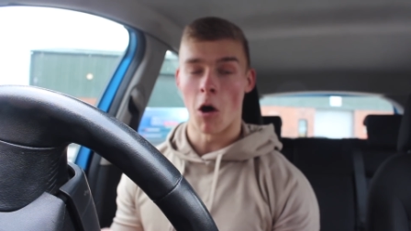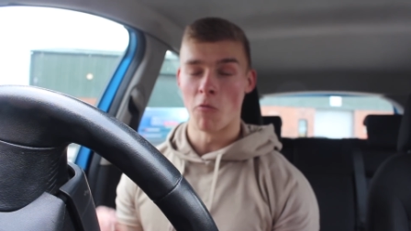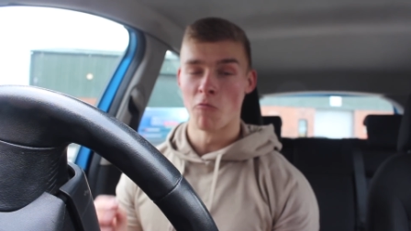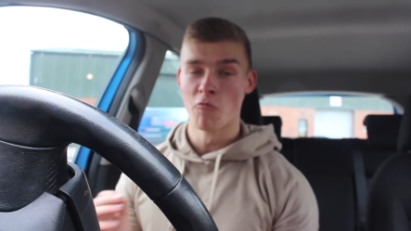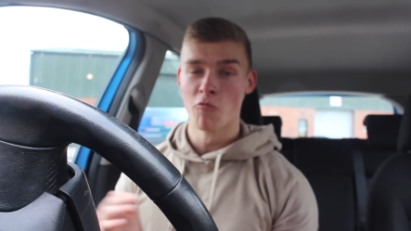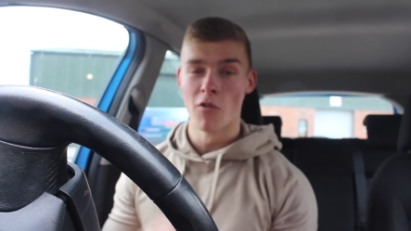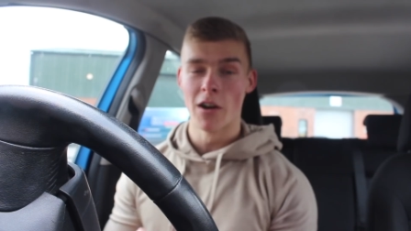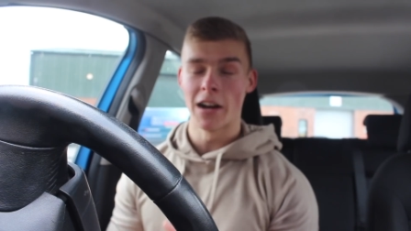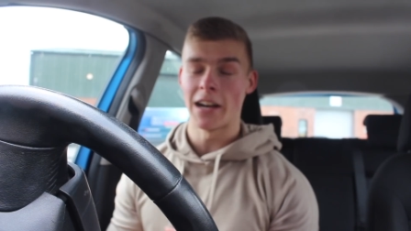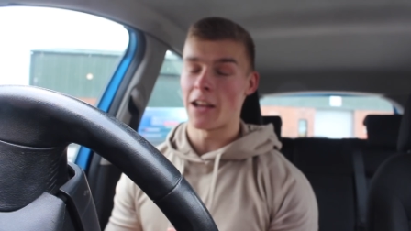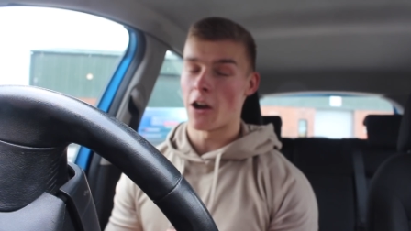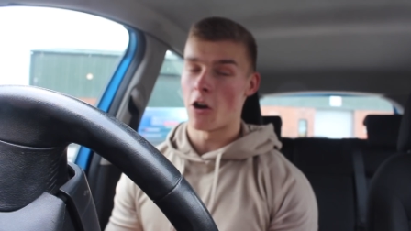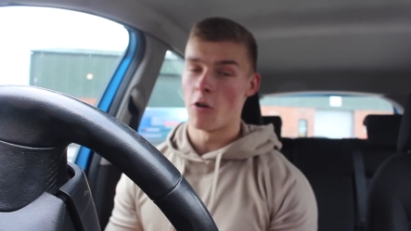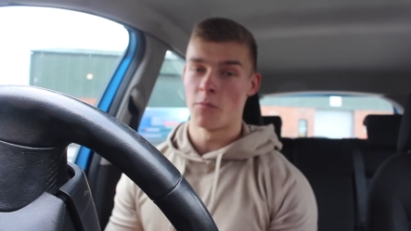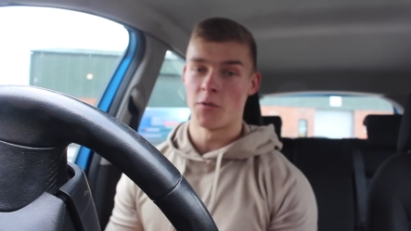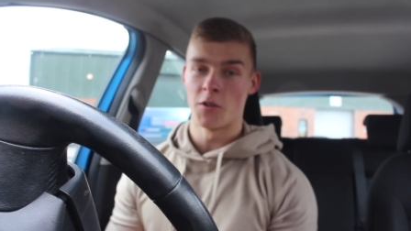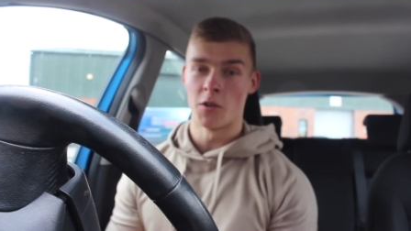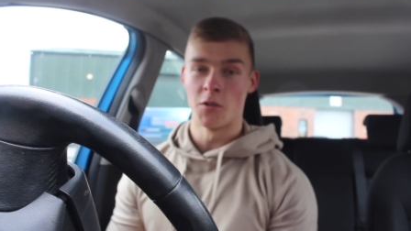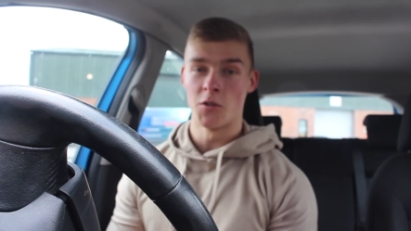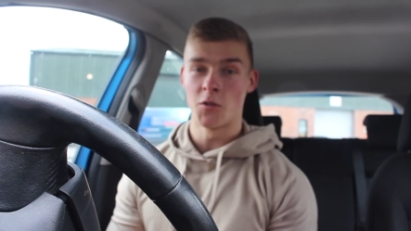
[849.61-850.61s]
I really
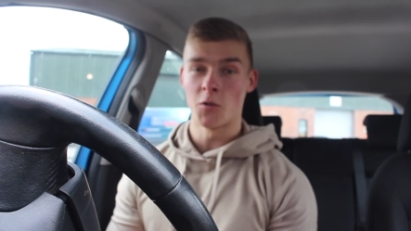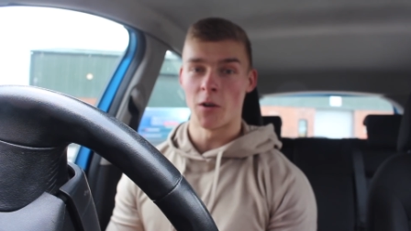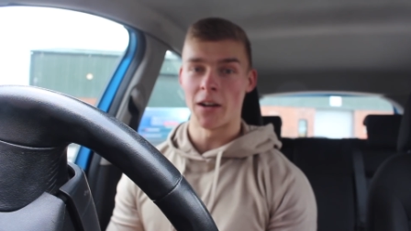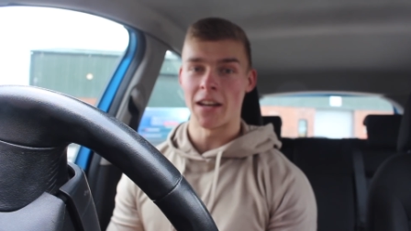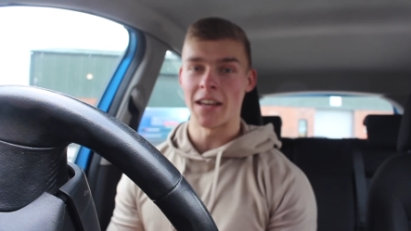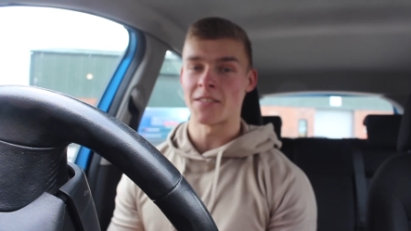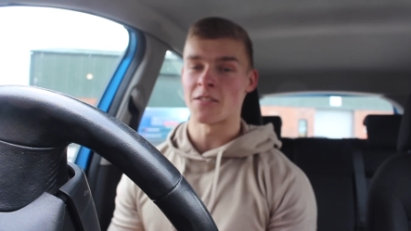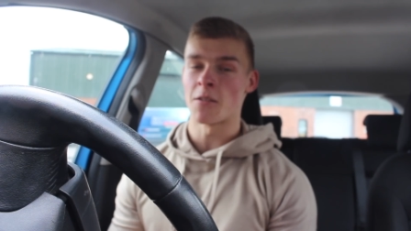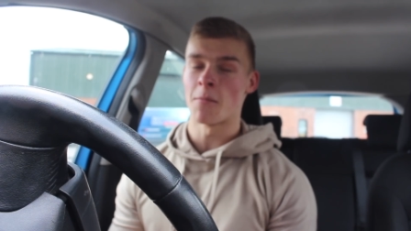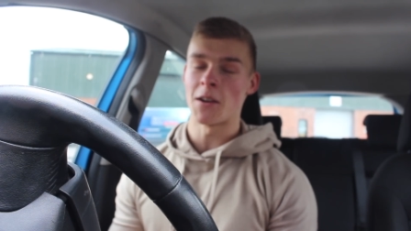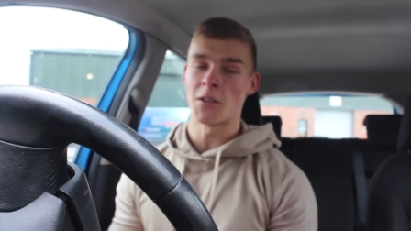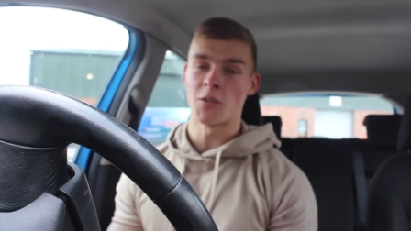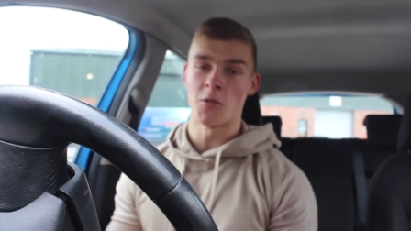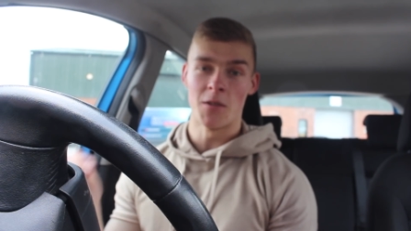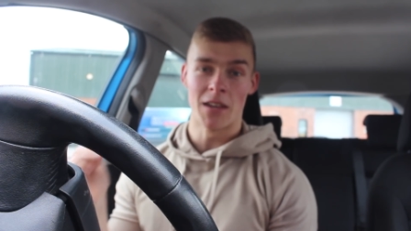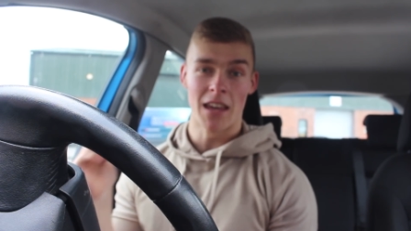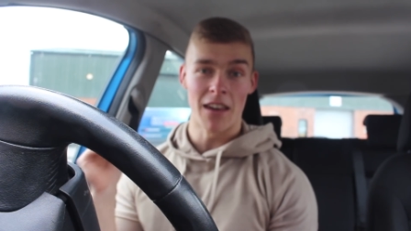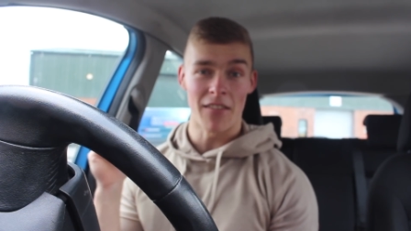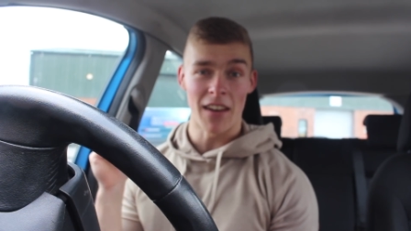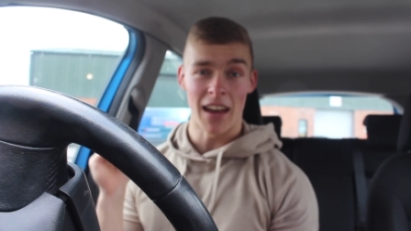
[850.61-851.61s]
hope you enjoyed it, so make
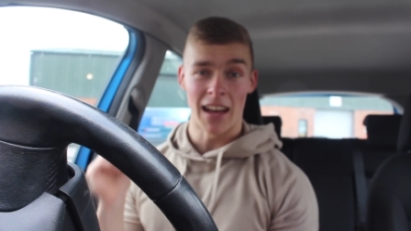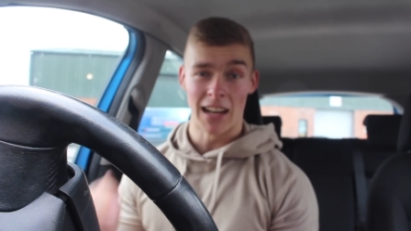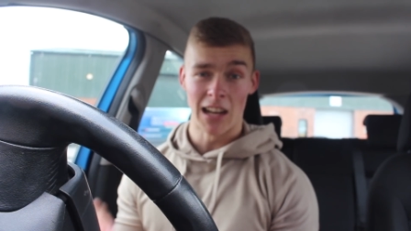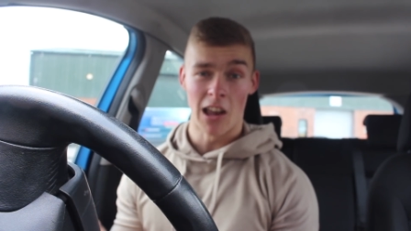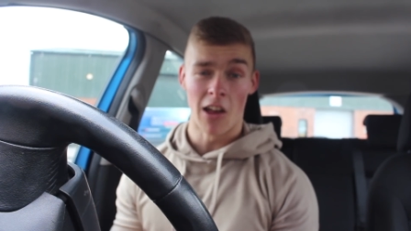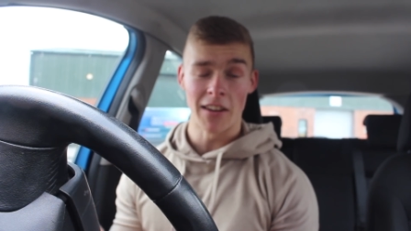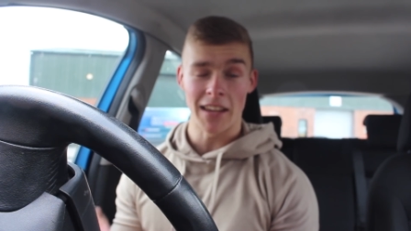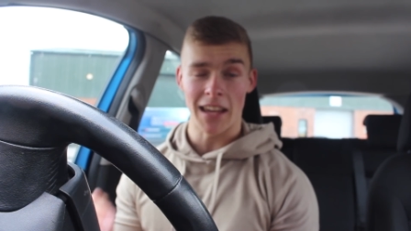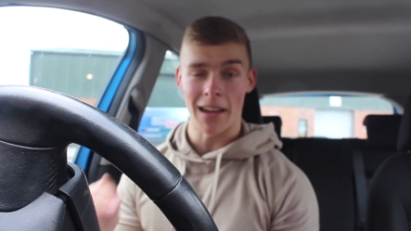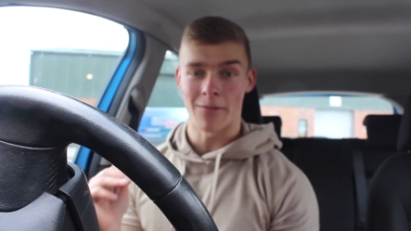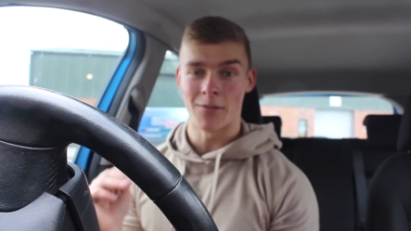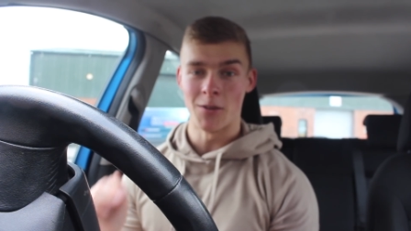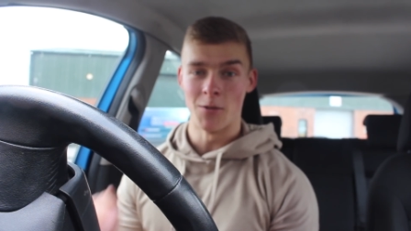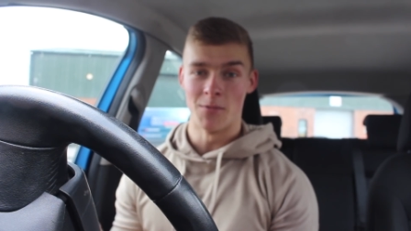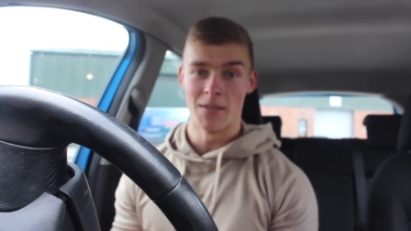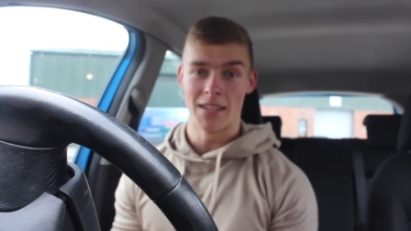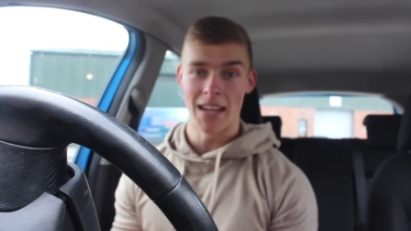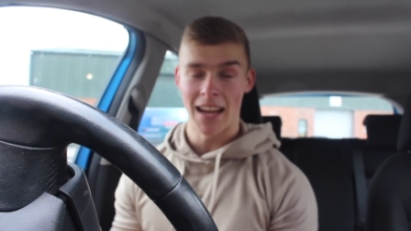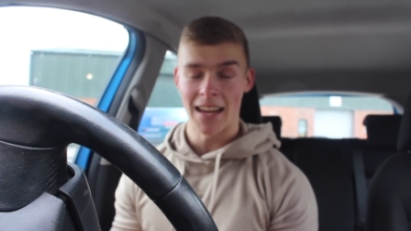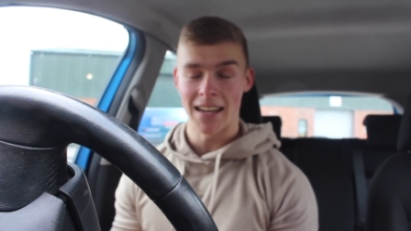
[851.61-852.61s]
sure you give it a like if
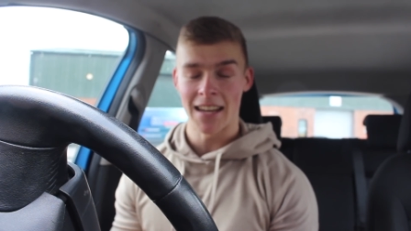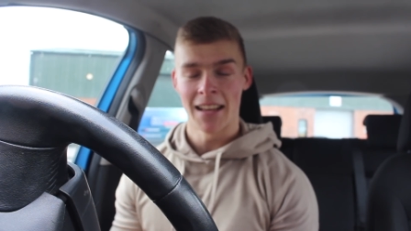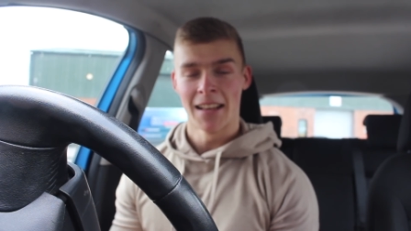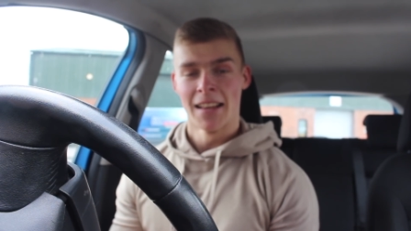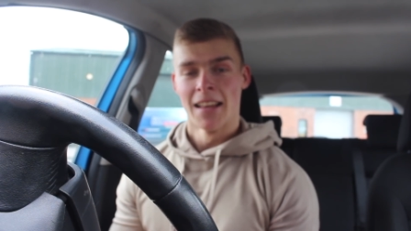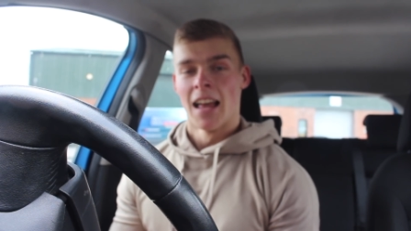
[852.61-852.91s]
you did.